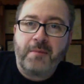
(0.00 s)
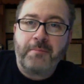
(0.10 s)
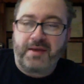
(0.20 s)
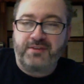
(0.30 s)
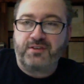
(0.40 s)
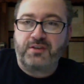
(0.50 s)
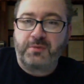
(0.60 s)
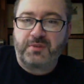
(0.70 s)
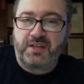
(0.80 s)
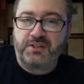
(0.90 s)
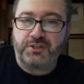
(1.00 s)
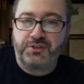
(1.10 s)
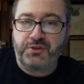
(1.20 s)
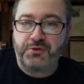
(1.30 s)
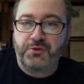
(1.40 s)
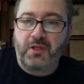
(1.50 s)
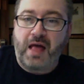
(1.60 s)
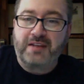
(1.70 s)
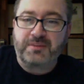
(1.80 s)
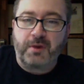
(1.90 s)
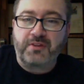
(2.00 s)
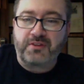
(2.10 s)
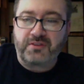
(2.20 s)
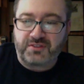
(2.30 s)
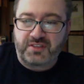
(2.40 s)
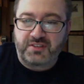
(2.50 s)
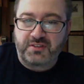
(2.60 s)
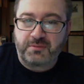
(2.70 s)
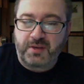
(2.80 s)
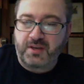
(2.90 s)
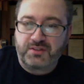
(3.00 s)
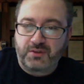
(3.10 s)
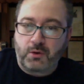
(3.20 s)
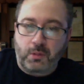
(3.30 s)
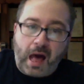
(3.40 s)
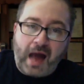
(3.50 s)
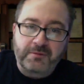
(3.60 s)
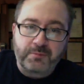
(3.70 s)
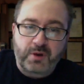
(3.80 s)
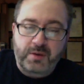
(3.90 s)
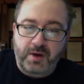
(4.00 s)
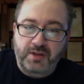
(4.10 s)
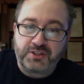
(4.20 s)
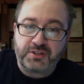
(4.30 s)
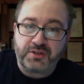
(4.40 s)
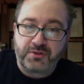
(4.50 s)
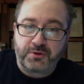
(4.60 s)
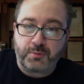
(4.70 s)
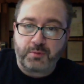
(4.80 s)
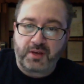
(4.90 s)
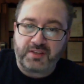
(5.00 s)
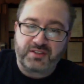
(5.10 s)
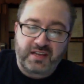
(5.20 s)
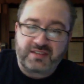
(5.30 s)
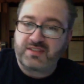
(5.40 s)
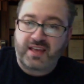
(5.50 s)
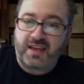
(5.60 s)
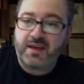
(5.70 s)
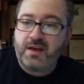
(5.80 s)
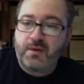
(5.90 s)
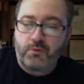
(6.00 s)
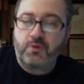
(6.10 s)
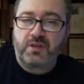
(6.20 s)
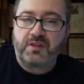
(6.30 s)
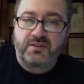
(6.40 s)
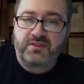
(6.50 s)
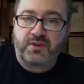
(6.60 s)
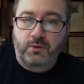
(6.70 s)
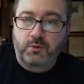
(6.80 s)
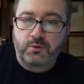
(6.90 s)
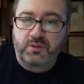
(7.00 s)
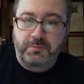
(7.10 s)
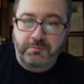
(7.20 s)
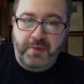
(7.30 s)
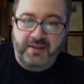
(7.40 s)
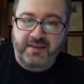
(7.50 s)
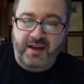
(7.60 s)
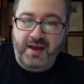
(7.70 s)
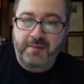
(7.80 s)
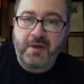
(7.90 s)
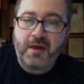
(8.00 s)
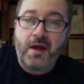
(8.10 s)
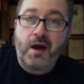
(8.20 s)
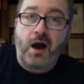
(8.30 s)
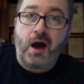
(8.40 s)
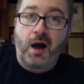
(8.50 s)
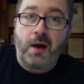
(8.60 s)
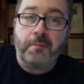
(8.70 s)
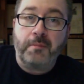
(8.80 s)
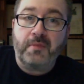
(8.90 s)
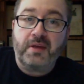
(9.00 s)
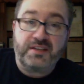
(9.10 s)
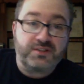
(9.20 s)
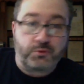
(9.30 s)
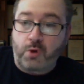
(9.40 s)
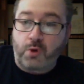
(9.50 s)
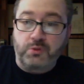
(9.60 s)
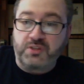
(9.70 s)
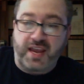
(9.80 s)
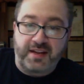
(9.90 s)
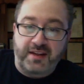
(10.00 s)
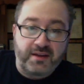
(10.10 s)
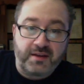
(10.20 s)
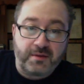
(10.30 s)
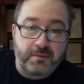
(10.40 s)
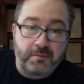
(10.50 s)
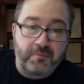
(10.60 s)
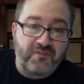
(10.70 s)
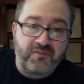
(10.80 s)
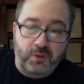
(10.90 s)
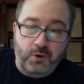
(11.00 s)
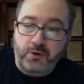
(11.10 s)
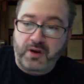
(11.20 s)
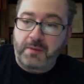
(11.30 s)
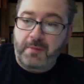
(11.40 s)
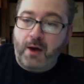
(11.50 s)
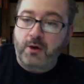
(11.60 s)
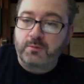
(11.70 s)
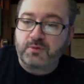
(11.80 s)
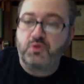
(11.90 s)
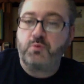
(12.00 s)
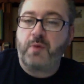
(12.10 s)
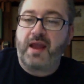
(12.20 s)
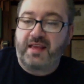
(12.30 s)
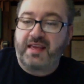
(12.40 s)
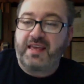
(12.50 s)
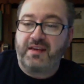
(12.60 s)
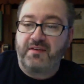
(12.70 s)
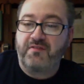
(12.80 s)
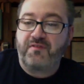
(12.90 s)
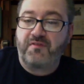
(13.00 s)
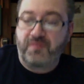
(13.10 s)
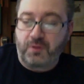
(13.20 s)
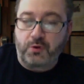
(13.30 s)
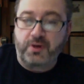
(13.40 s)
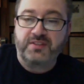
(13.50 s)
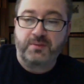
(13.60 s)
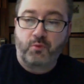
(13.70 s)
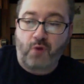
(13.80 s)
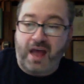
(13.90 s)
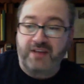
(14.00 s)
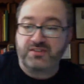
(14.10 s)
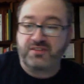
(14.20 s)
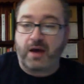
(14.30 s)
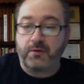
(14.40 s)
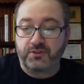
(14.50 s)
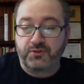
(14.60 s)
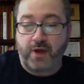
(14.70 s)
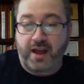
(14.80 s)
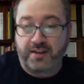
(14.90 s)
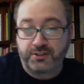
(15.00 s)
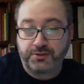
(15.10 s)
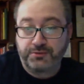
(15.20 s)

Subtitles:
basically what they should do the last month of the season, because they're locked pretty much into third place unless they really start losing big time, is to rotate Fleury and Malcolm Subban and give Fleury some rest down the stretch.